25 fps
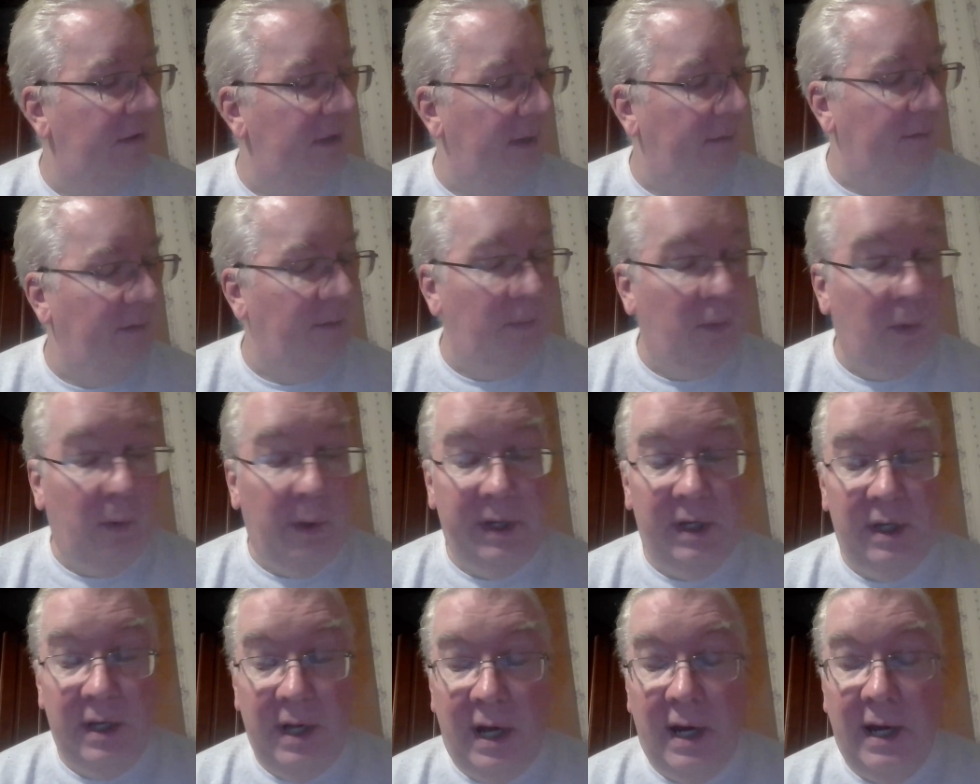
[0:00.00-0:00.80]

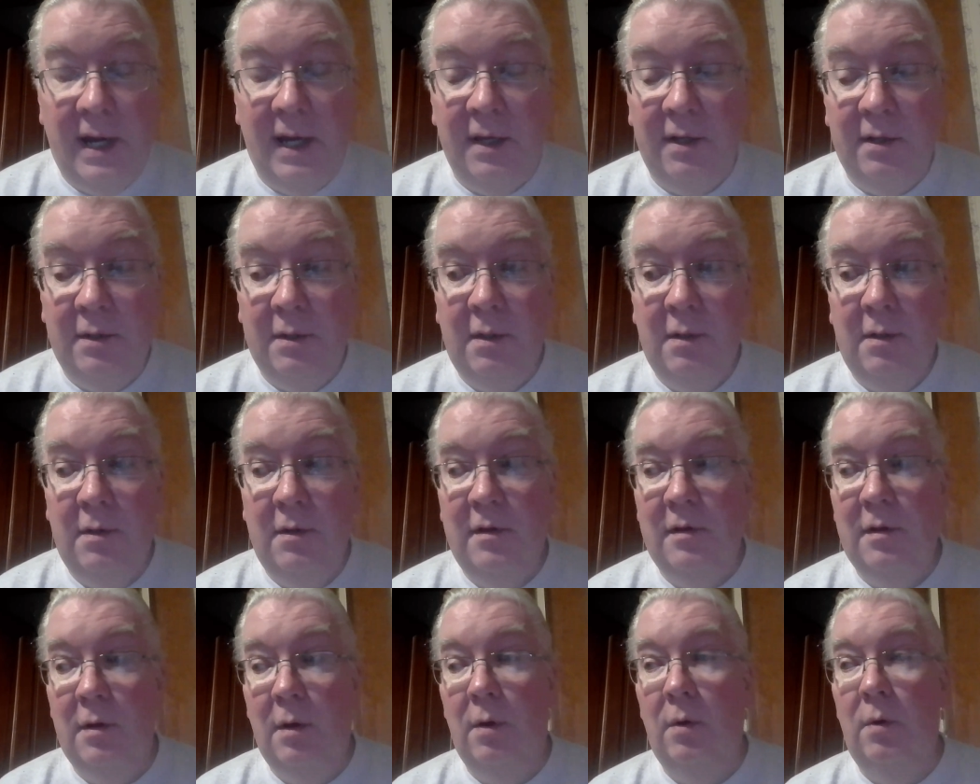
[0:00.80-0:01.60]
7.9.
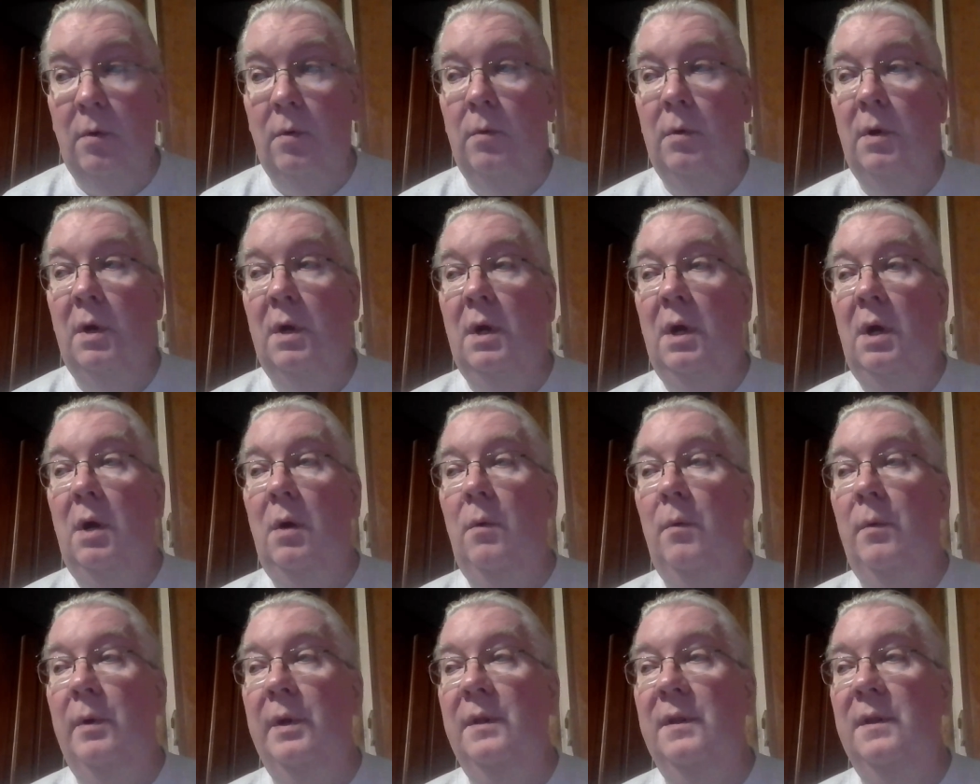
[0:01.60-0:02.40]
So
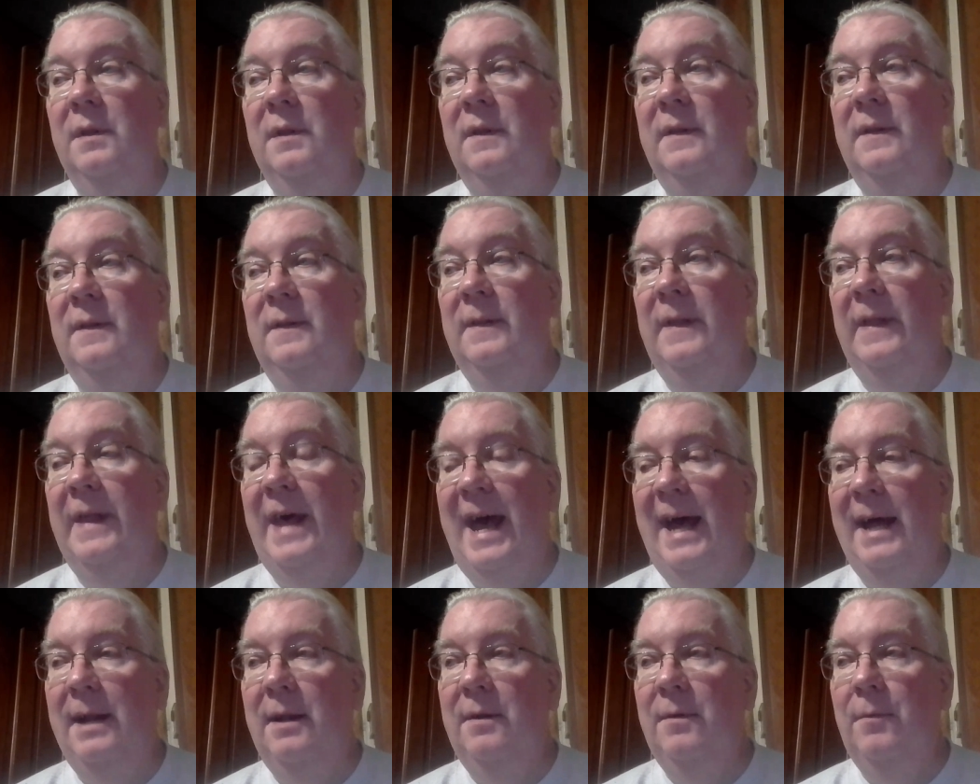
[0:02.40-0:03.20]
when
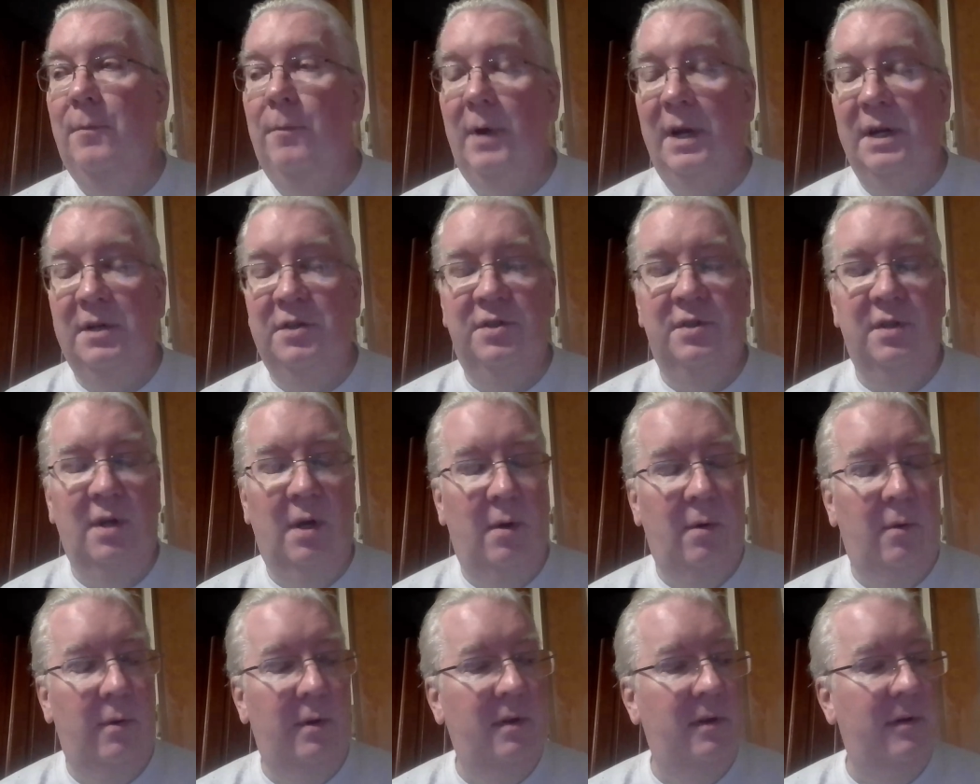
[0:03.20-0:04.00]
that
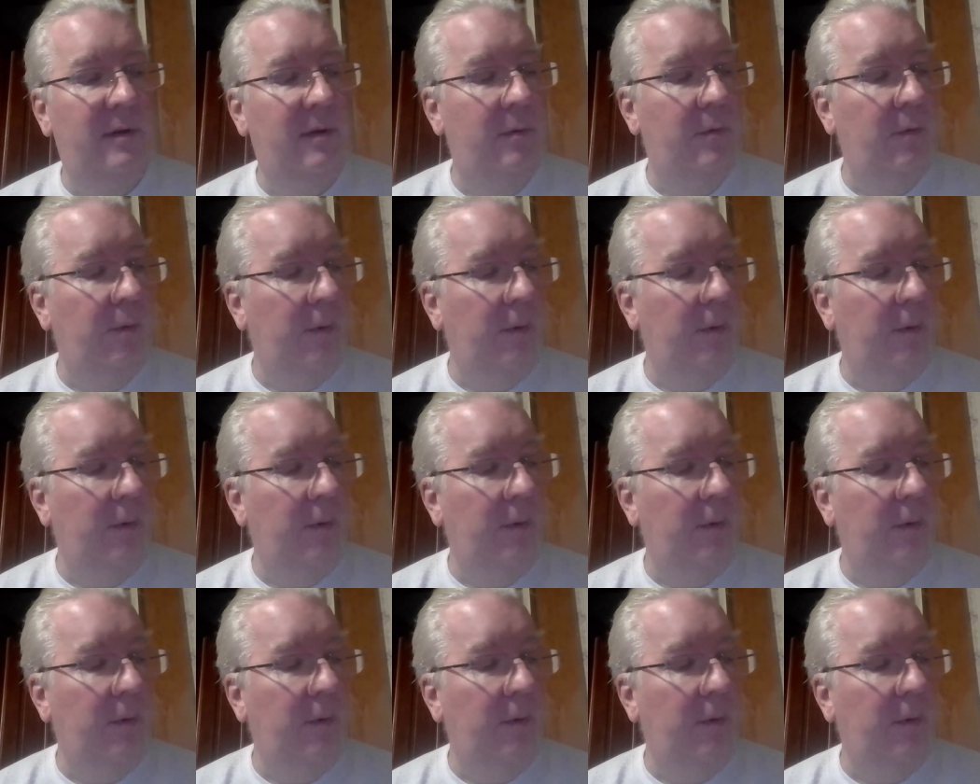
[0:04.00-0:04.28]
ratio is